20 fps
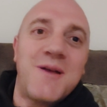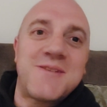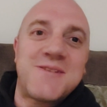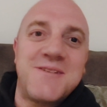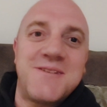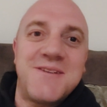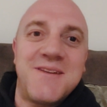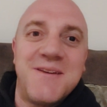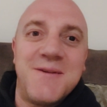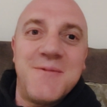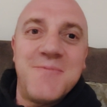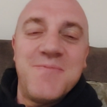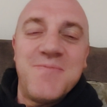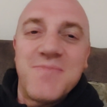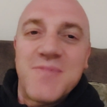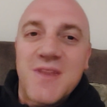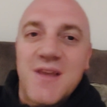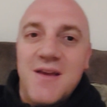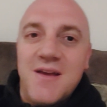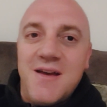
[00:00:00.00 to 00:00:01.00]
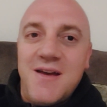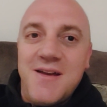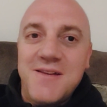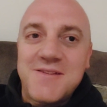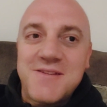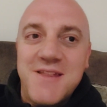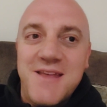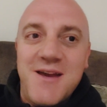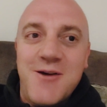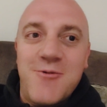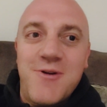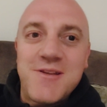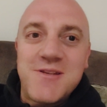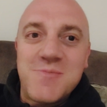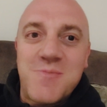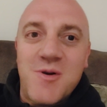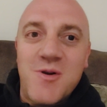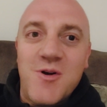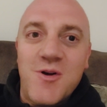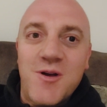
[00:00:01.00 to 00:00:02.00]
button to the
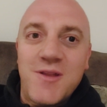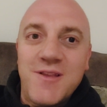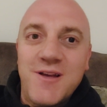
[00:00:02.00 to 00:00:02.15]
Hellraiser blog,